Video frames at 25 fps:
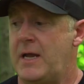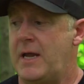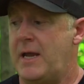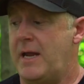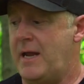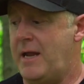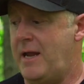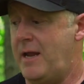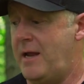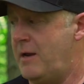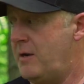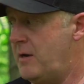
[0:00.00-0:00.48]

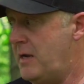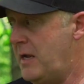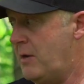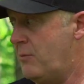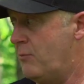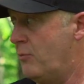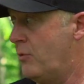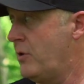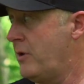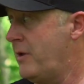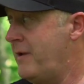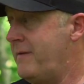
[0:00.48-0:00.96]
and,
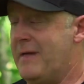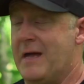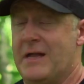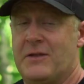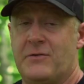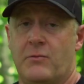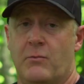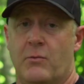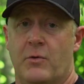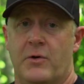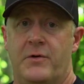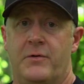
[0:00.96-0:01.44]
and really
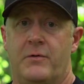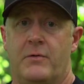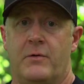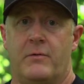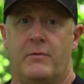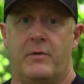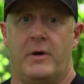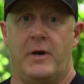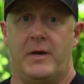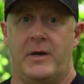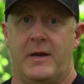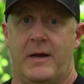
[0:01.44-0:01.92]
that's what we're
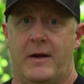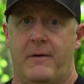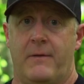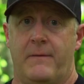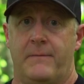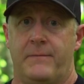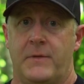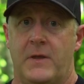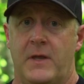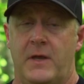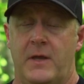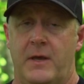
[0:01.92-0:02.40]
doing right
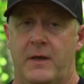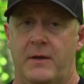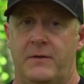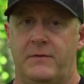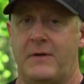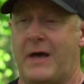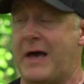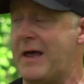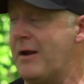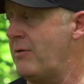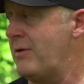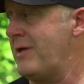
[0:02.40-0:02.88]
now
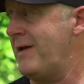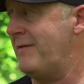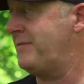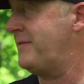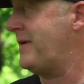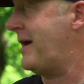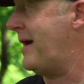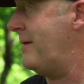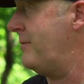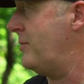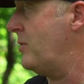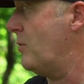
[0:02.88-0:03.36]
is I don't have
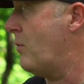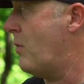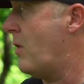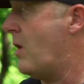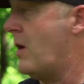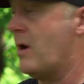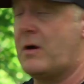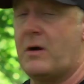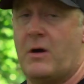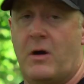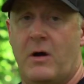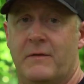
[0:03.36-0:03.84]
time to
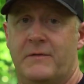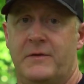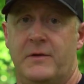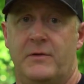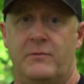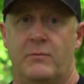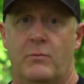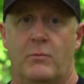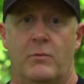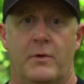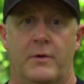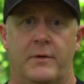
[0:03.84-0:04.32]
walk all
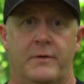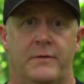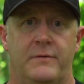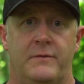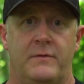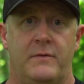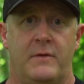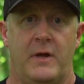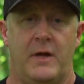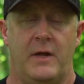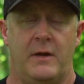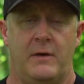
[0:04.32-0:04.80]
these
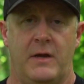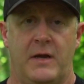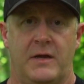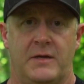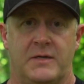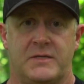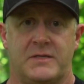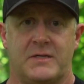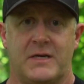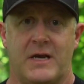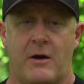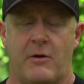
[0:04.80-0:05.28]
woods and,
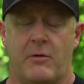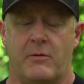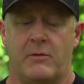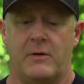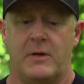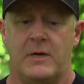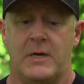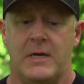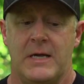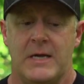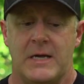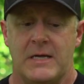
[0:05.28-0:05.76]
and
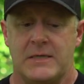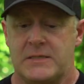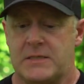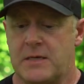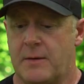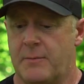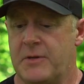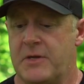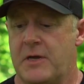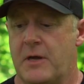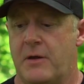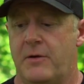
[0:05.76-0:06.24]
scout.
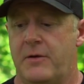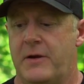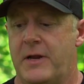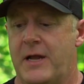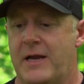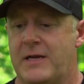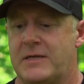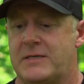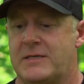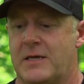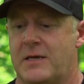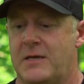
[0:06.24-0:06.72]
Someone the other
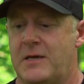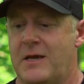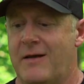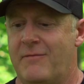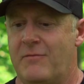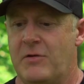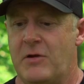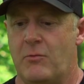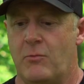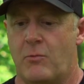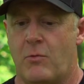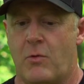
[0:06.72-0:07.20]
day said, you
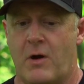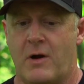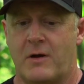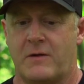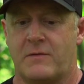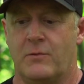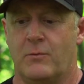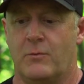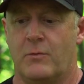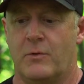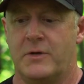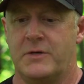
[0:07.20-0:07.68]
haven't even
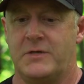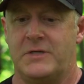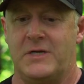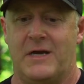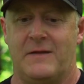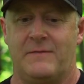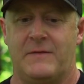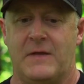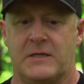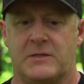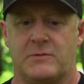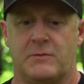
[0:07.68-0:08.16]
walked the woods
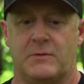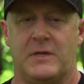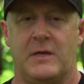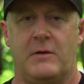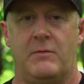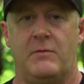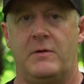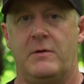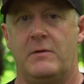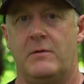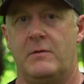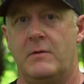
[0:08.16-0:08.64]
yet? That's what they
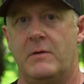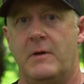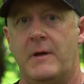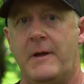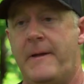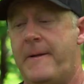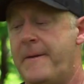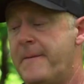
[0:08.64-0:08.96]
were doing.